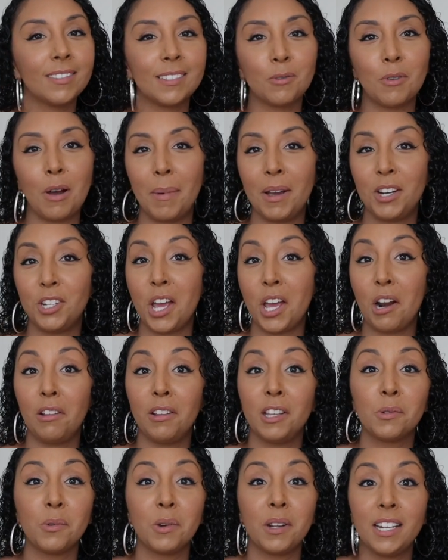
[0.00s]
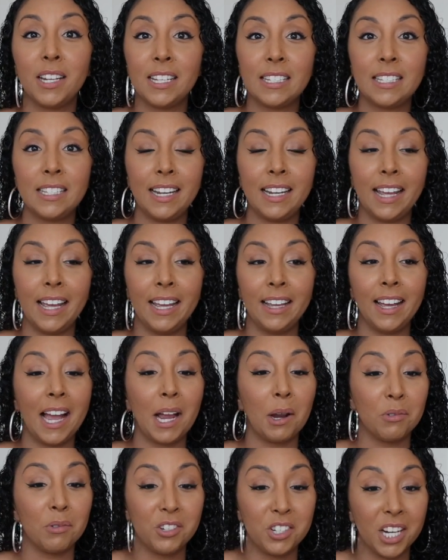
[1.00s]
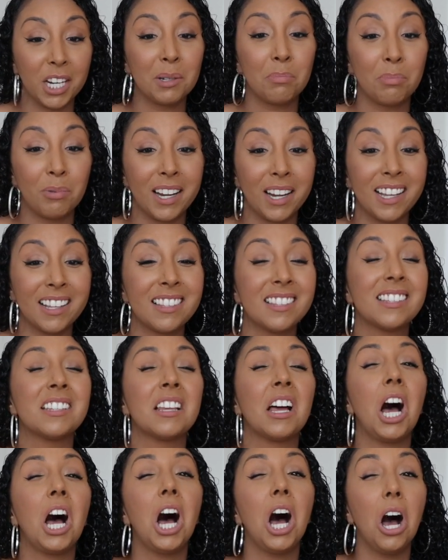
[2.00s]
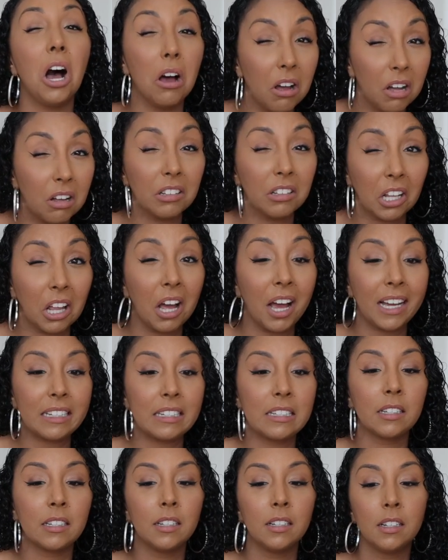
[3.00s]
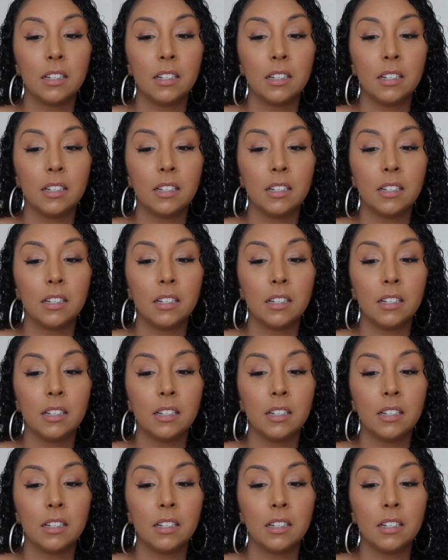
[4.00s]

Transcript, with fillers: That's why my channel is what it is today. I reject brands a lot.